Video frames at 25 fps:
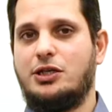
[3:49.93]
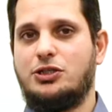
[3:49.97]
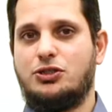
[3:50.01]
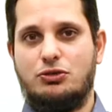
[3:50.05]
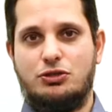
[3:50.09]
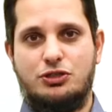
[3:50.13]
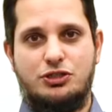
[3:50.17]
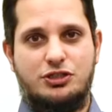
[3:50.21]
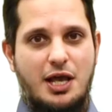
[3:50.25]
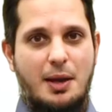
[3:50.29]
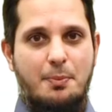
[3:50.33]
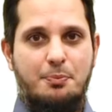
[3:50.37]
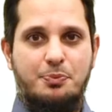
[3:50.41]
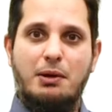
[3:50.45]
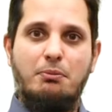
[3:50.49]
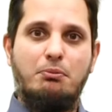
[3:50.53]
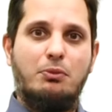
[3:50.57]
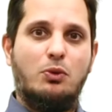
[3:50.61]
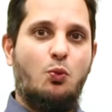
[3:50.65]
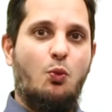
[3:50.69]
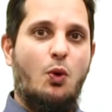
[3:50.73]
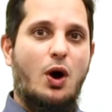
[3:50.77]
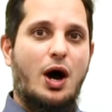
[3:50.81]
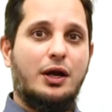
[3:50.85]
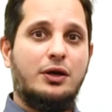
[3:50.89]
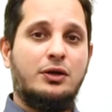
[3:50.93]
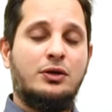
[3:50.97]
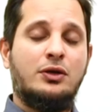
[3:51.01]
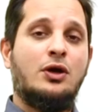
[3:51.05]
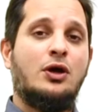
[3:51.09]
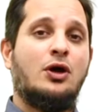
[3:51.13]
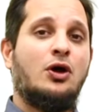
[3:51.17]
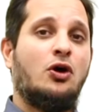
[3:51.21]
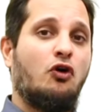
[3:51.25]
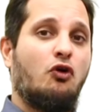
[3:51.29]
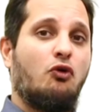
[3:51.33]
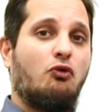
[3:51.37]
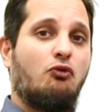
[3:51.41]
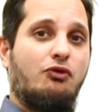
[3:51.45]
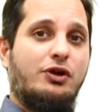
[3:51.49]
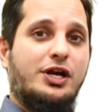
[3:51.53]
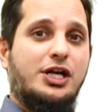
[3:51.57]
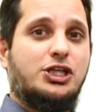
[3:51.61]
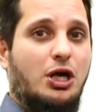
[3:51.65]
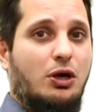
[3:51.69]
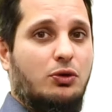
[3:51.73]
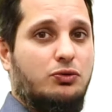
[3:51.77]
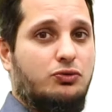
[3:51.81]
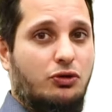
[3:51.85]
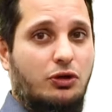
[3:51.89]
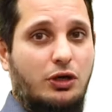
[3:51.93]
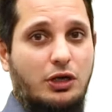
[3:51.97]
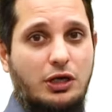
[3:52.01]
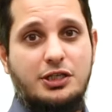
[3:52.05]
So step number 1, reach out to the